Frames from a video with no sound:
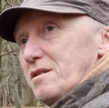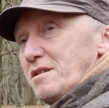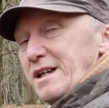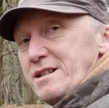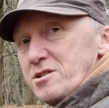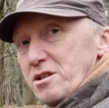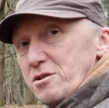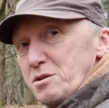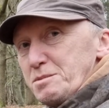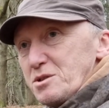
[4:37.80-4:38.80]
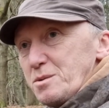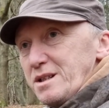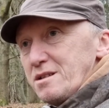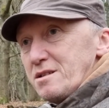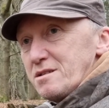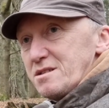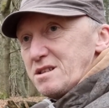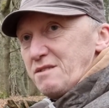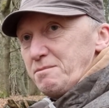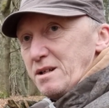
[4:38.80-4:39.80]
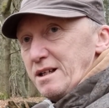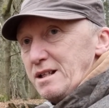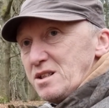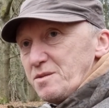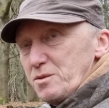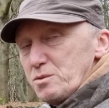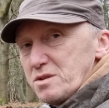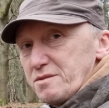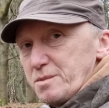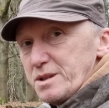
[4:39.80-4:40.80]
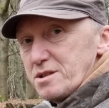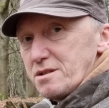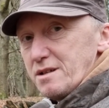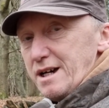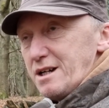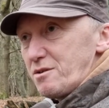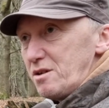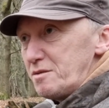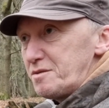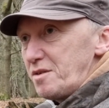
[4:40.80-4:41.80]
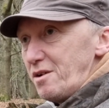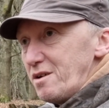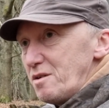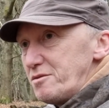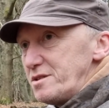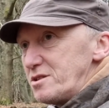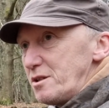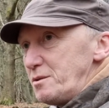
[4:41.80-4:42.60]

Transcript: An interlude between the 7-minute intervals of which the aircraft fly over into